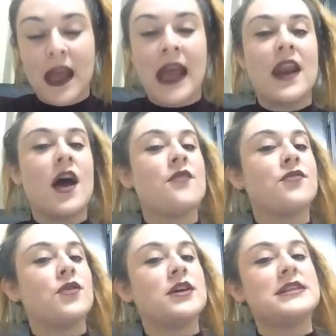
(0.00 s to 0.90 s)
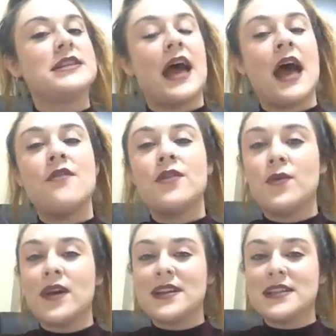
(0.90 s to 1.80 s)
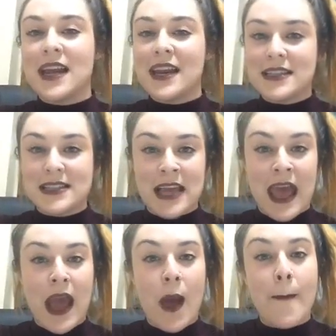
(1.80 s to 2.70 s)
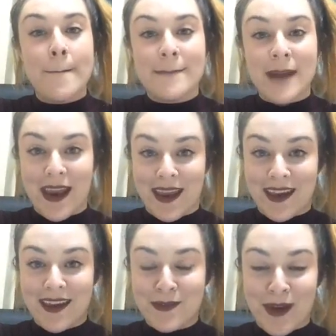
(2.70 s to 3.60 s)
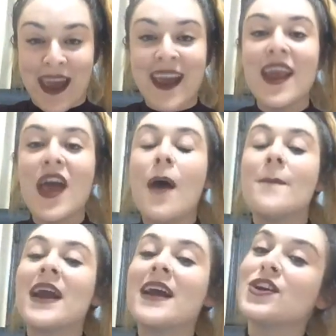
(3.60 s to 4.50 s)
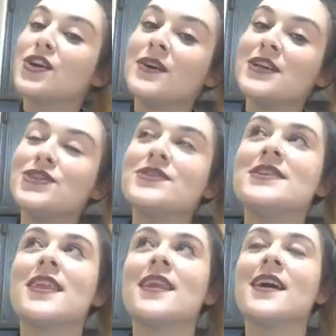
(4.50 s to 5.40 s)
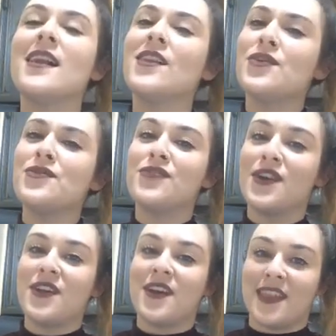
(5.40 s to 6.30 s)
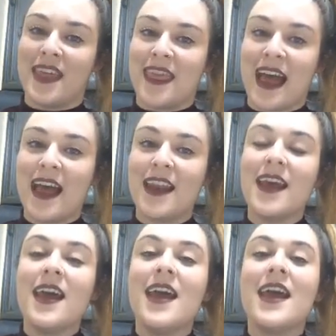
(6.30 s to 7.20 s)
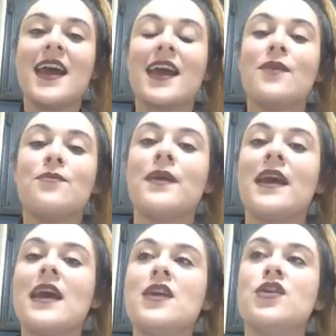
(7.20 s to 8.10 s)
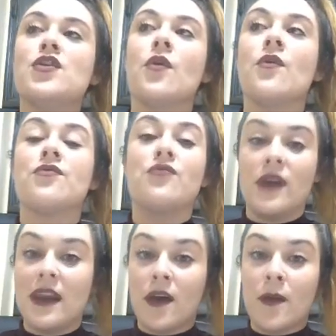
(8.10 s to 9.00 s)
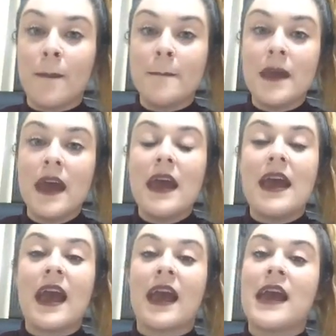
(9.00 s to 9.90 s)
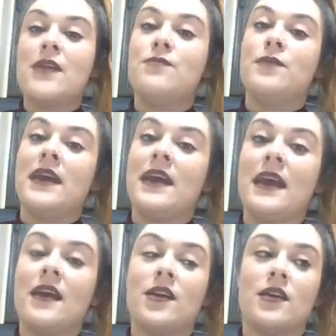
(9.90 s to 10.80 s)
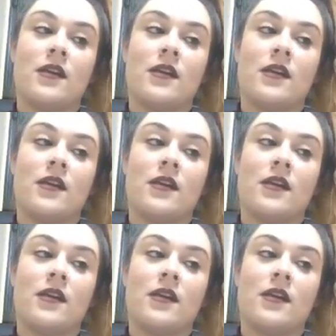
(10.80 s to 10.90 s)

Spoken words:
And of course, everyone's going to say money, right? But I encourage you to think a little further than that. It can be, freedom. It can be